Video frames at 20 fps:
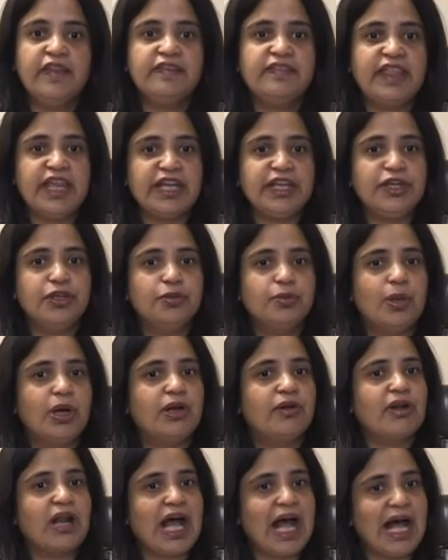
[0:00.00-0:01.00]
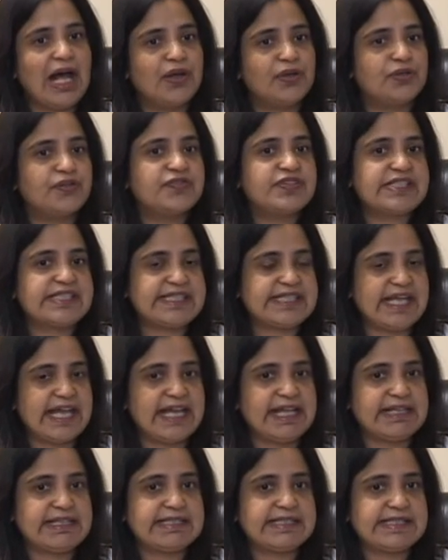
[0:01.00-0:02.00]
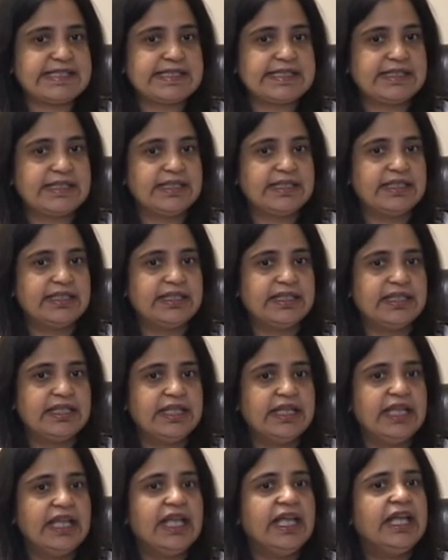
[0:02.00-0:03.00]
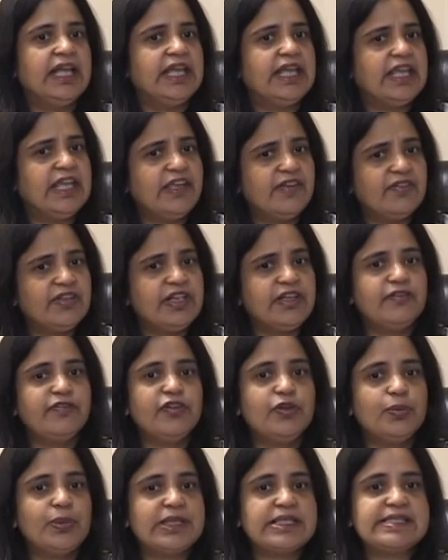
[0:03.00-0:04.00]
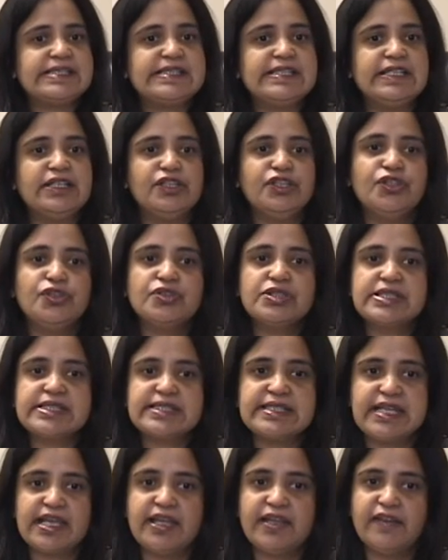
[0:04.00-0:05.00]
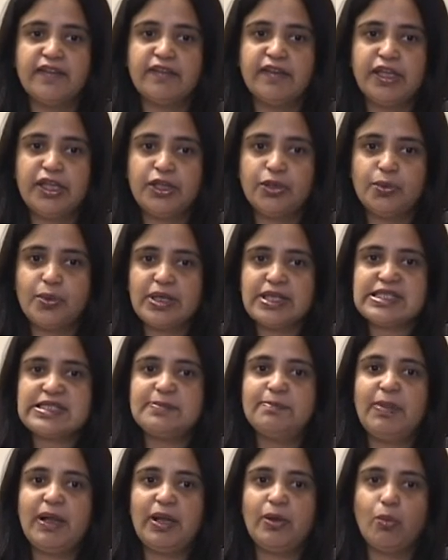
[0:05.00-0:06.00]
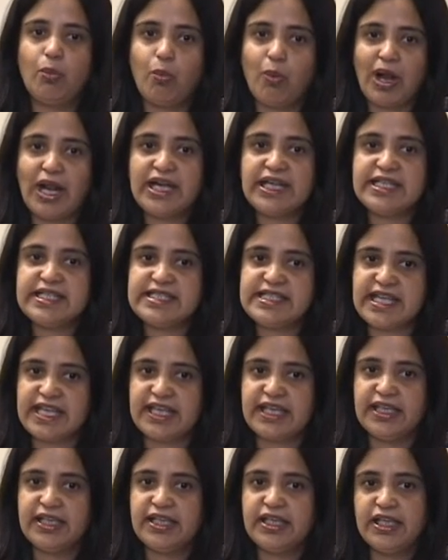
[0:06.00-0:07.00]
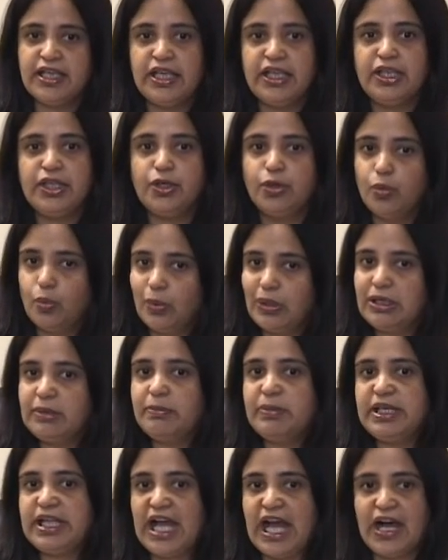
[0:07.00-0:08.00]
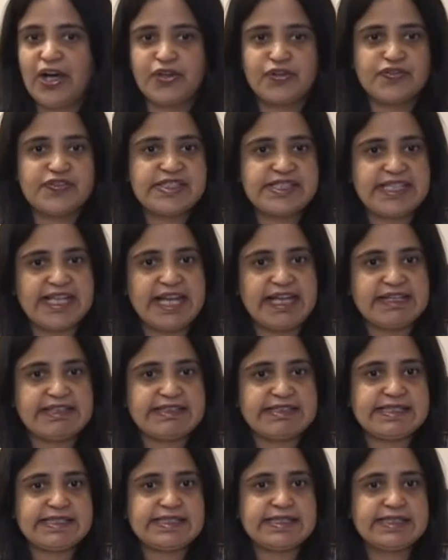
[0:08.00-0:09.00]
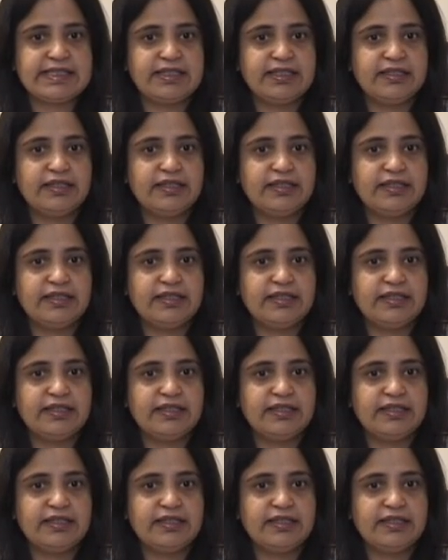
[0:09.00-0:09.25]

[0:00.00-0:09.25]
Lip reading: then you are out of status. Even if you exceed your stay in the US by 1 day, you will be out of status.